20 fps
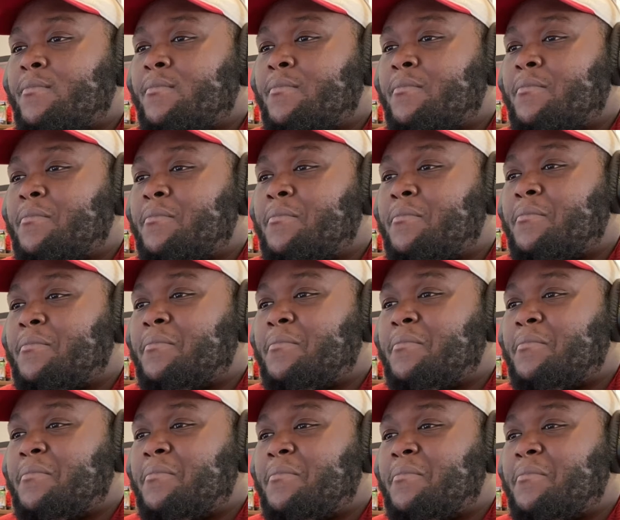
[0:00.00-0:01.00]

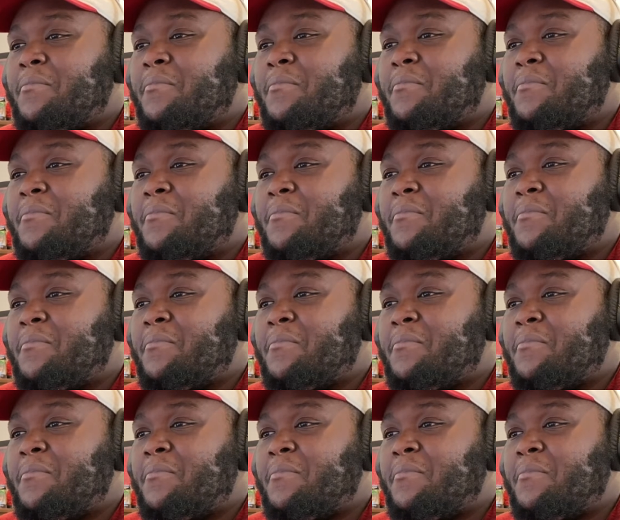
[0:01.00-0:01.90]
Nobody speaks.